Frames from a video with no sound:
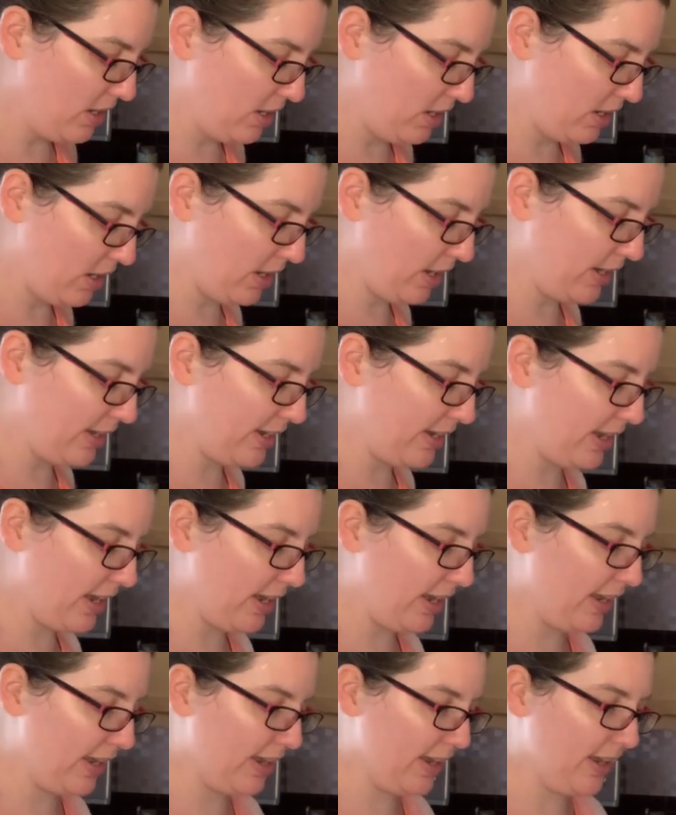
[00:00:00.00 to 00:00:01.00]
uh, uh,
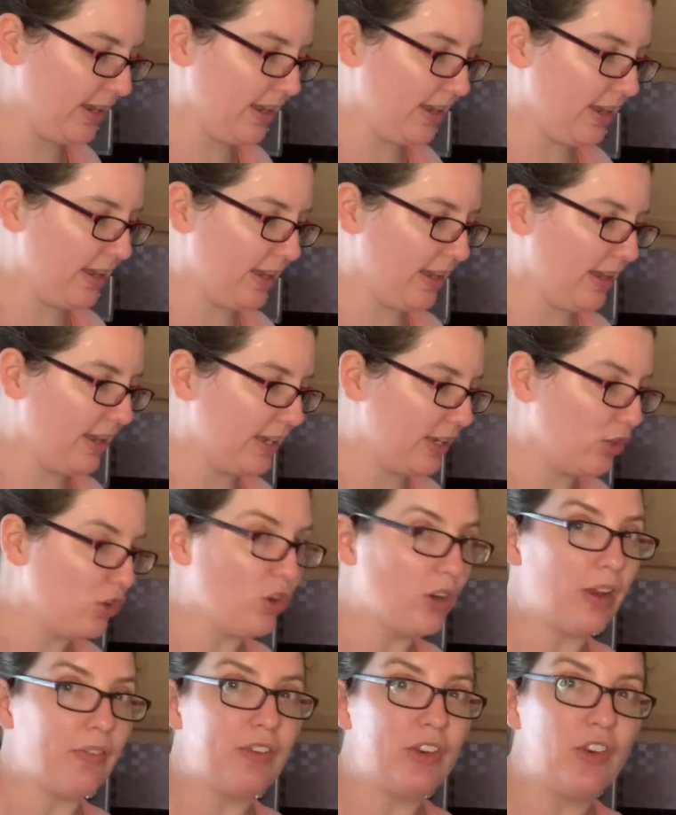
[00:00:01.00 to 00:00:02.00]
uh, you don't
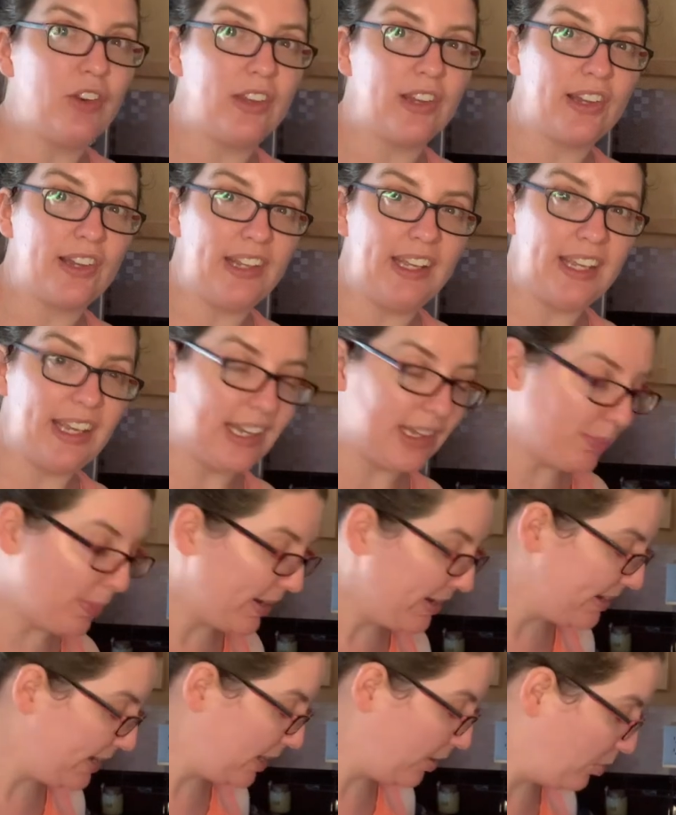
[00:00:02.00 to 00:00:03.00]
have to use the stinky
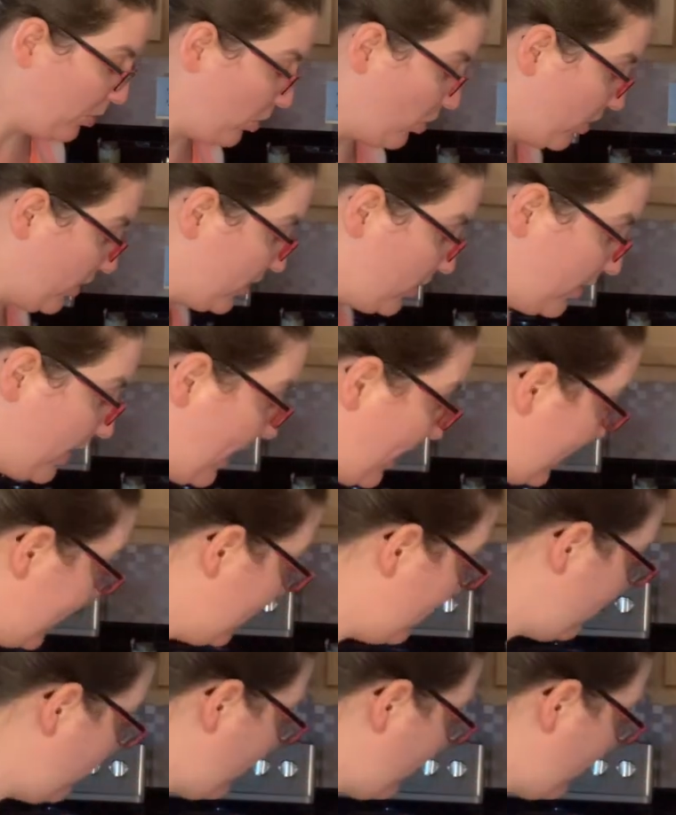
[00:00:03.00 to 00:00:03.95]
sponge anymore. So that is